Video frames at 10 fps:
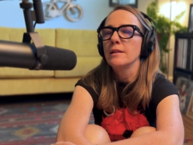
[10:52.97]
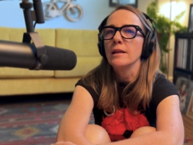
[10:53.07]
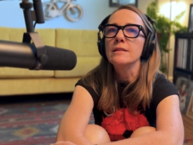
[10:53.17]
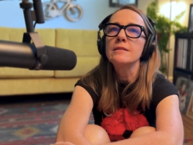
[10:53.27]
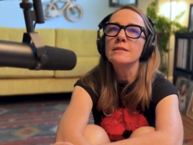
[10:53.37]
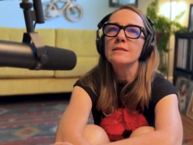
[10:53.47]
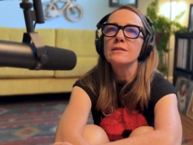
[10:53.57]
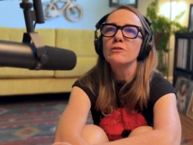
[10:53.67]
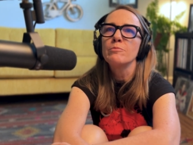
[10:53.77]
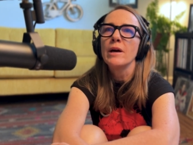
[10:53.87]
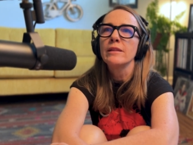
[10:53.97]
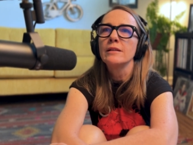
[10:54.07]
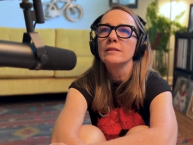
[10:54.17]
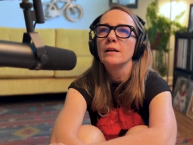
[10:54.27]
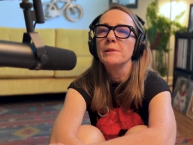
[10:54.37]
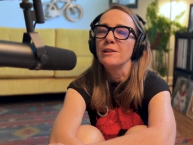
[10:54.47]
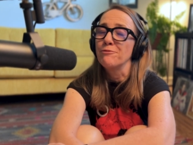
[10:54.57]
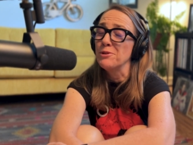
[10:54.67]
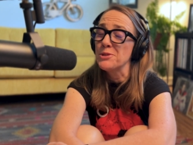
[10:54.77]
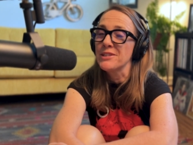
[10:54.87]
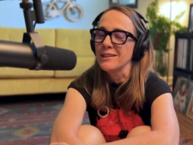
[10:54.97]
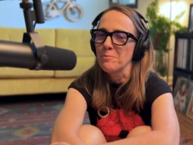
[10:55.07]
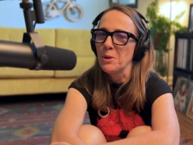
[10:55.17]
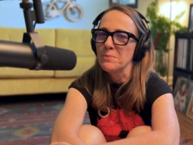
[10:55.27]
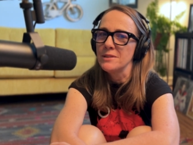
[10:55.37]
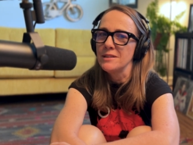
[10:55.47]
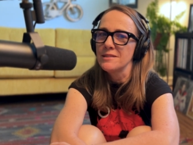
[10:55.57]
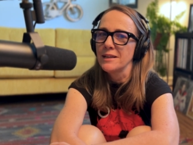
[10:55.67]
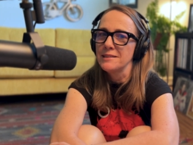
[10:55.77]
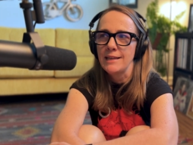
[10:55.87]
the instances of mother. I mean, the first thing that pops in is like